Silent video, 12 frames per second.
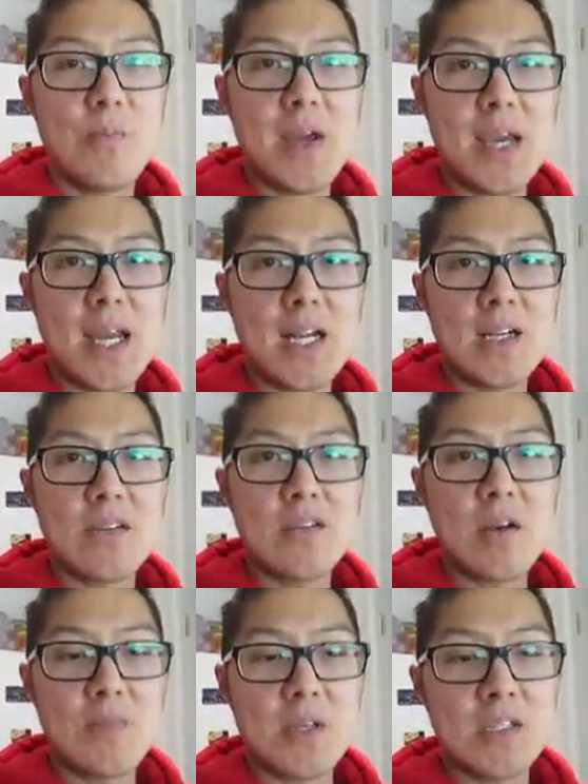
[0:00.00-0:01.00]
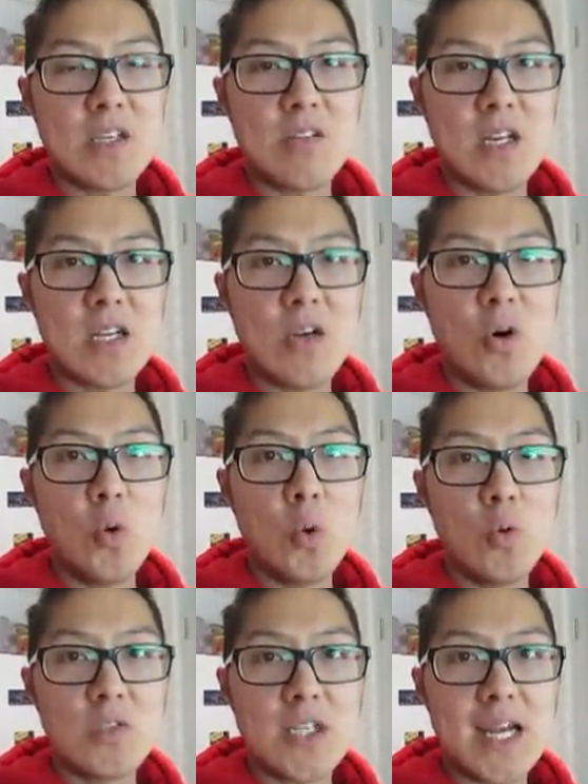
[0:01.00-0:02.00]
making dumplings here like an
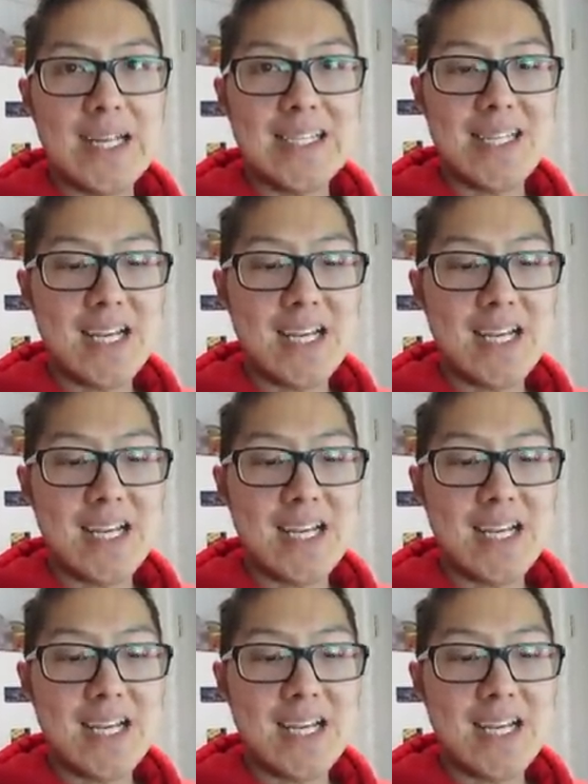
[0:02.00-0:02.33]
old Chinese